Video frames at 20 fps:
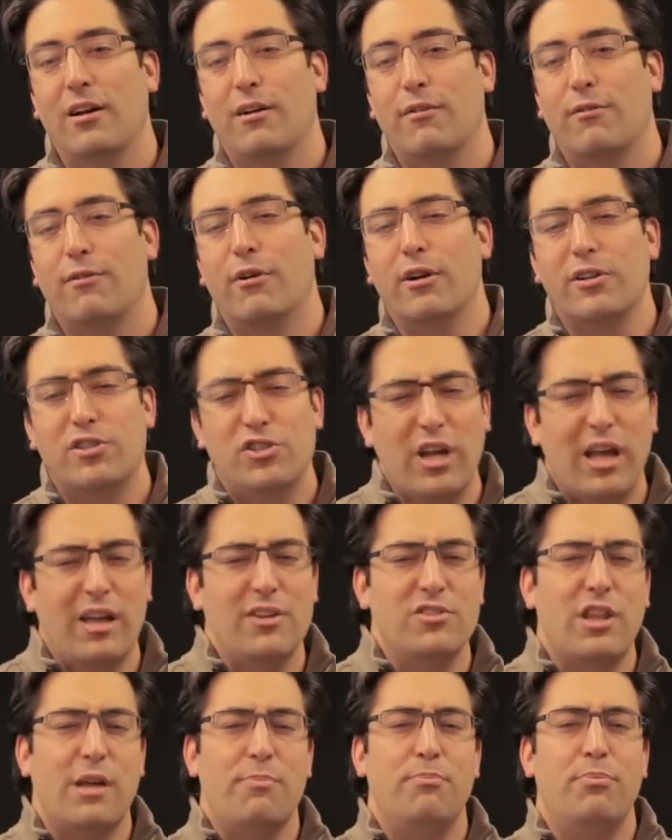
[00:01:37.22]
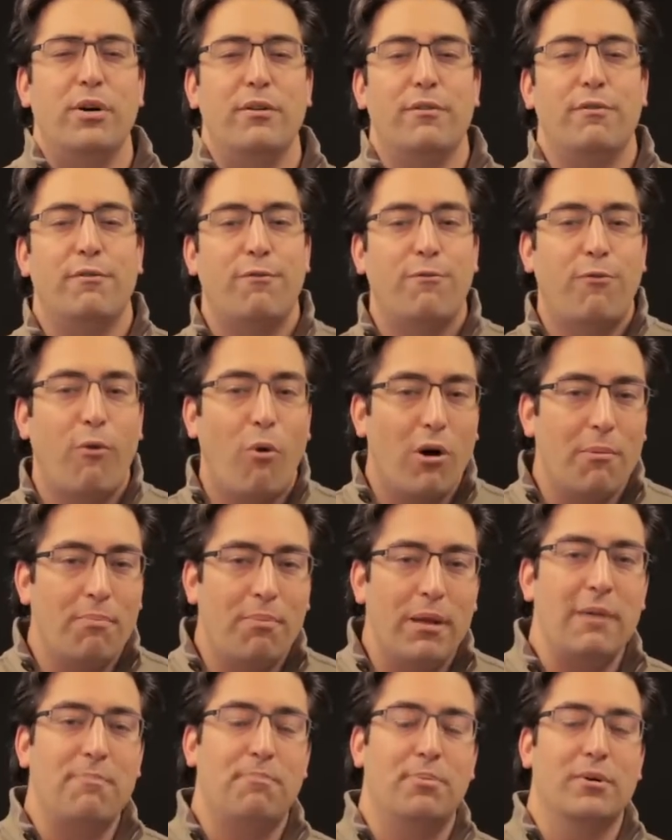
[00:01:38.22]
For a change, they put 4
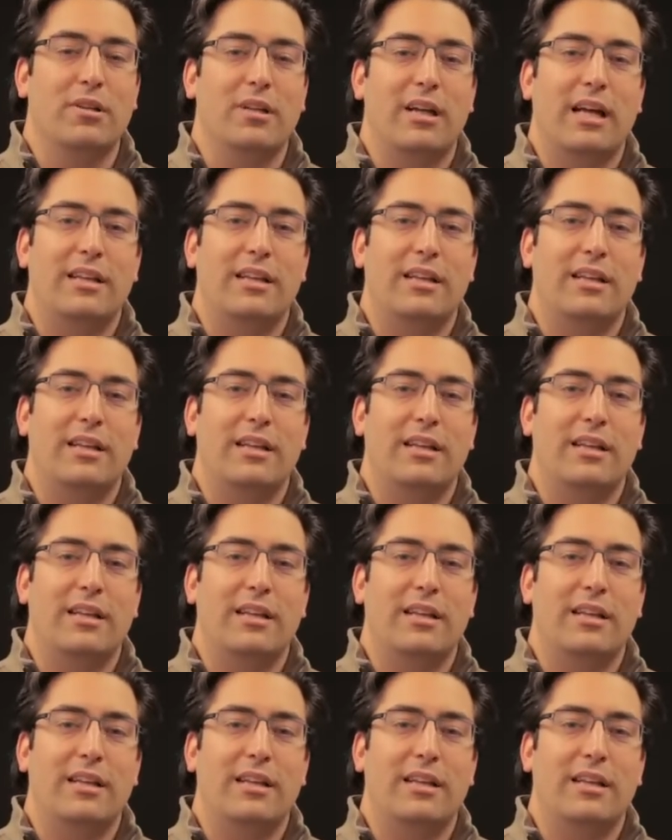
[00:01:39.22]
people